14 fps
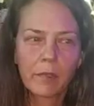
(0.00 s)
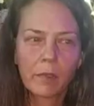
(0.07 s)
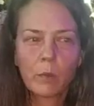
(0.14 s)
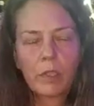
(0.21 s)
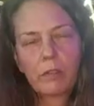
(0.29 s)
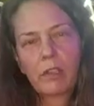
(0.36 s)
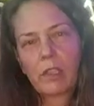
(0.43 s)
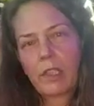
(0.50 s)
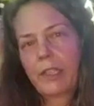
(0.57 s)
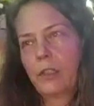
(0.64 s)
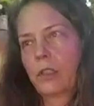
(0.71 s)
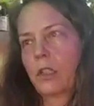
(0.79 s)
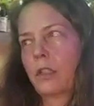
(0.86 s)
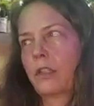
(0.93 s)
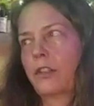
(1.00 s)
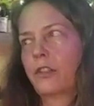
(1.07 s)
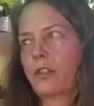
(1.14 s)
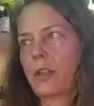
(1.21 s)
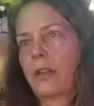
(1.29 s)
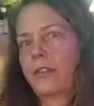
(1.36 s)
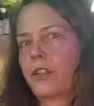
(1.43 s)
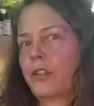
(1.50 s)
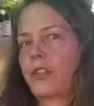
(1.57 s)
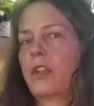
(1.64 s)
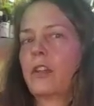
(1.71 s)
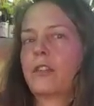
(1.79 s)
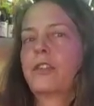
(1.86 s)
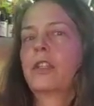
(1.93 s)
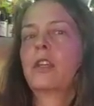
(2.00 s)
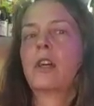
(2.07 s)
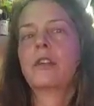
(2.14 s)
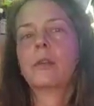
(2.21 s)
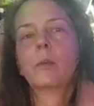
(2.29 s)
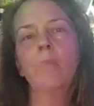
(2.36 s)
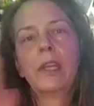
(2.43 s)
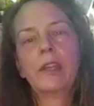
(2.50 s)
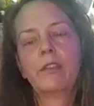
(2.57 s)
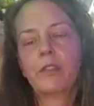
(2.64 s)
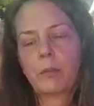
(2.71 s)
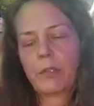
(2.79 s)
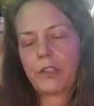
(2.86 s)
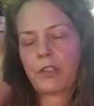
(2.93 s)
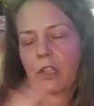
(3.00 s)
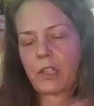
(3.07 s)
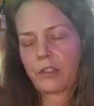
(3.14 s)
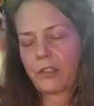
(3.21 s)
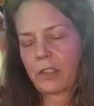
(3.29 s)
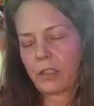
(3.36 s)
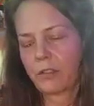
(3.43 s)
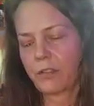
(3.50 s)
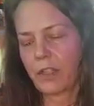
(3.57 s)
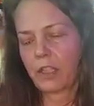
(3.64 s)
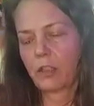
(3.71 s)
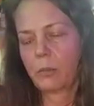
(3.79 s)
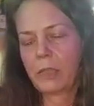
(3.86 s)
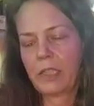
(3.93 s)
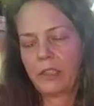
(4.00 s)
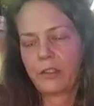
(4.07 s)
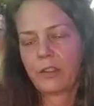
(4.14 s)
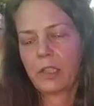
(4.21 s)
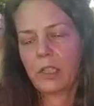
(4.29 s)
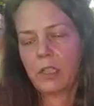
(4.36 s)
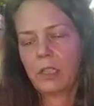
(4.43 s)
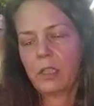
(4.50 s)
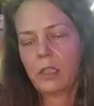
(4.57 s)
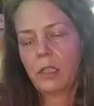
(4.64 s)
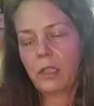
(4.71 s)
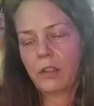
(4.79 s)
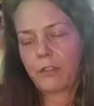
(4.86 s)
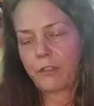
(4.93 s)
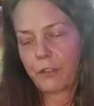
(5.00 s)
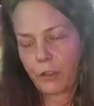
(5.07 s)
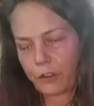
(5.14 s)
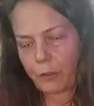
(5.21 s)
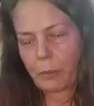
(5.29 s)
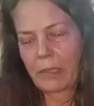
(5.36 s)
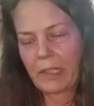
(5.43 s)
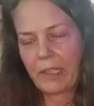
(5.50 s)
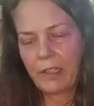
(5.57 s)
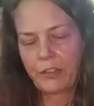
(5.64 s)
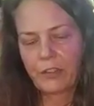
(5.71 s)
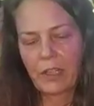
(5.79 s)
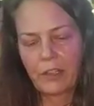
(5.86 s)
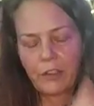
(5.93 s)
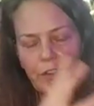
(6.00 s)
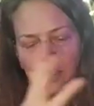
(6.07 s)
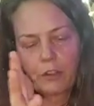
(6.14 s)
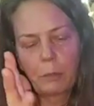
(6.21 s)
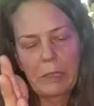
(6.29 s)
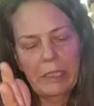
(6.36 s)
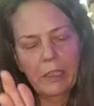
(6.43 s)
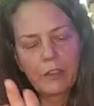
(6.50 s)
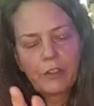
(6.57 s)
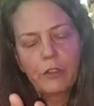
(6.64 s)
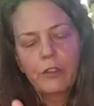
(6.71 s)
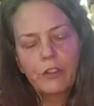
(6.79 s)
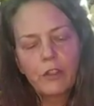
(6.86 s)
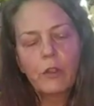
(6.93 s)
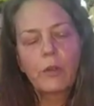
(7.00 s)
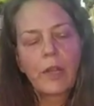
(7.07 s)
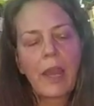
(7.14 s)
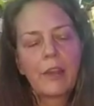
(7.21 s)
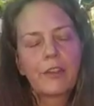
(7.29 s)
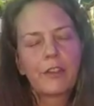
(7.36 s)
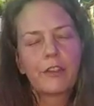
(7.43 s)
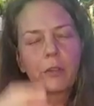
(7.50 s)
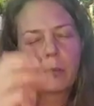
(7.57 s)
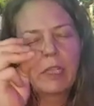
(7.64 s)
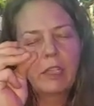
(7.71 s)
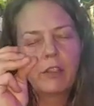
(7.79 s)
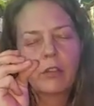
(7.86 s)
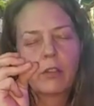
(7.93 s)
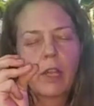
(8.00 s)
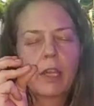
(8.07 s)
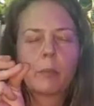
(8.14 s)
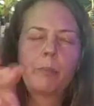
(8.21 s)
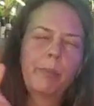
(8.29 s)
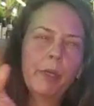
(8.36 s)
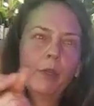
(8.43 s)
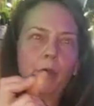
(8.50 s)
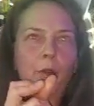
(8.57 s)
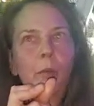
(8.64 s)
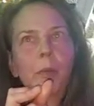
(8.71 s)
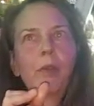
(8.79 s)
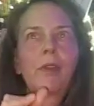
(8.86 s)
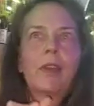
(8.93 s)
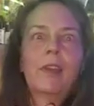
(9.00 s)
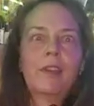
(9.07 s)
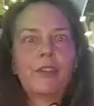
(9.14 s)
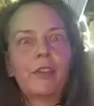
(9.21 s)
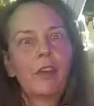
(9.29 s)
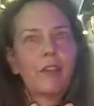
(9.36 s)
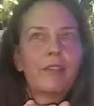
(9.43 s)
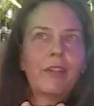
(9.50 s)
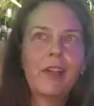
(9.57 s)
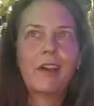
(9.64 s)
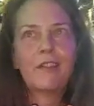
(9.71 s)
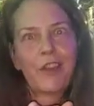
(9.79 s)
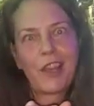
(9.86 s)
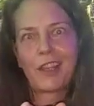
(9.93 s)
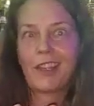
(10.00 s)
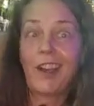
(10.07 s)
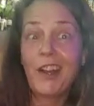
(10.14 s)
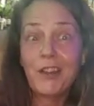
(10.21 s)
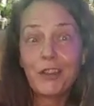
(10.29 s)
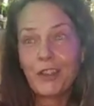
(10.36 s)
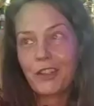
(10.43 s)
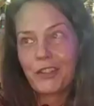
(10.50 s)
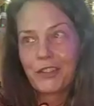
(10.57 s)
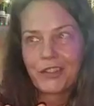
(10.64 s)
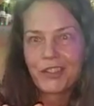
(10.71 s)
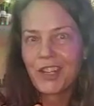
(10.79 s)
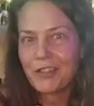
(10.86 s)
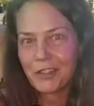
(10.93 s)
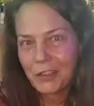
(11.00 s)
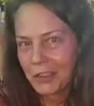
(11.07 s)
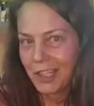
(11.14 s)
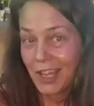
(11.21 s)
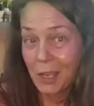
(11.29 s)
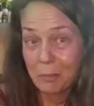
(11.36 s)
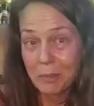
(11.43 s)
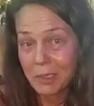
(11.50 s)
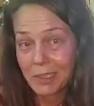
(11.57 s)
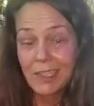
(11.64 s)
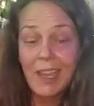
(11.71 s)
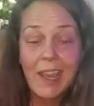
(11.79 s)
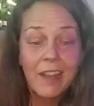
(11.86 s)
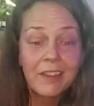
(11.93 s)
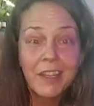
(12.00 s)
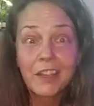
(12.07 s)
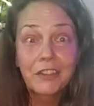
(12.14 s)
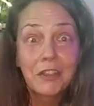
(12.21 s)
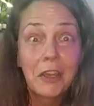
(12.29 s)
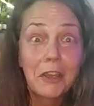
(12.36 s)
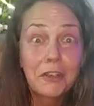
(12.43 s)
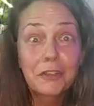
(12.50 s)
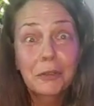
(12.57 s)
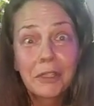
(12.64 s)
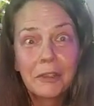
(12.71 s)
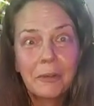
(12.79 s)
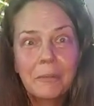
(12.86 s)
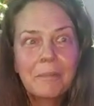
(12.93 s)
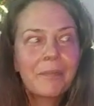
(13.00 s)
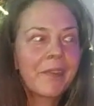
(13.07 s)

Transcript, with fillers: when really you could have just loved yourself and gotten away from the toxic environment in the first place. And just because you do that doesn't mean you're like, boom, okay, self-love, I got this, it's never going to happen again. That's not true.